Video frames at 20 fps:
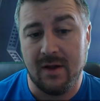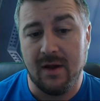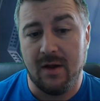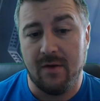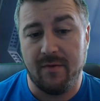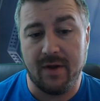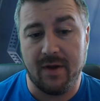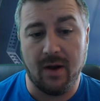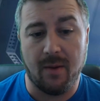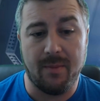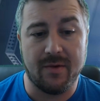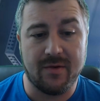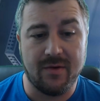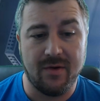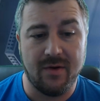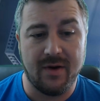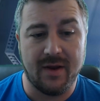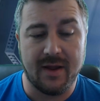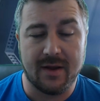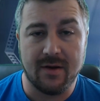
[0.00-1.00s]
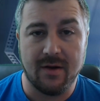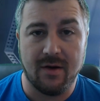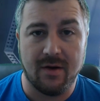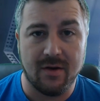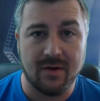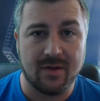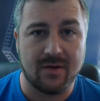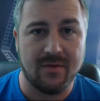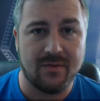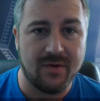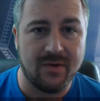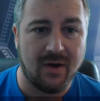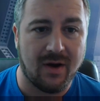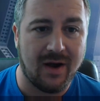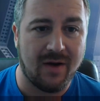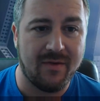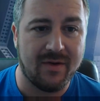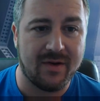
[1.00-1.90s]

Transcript: the opportunity cost of not having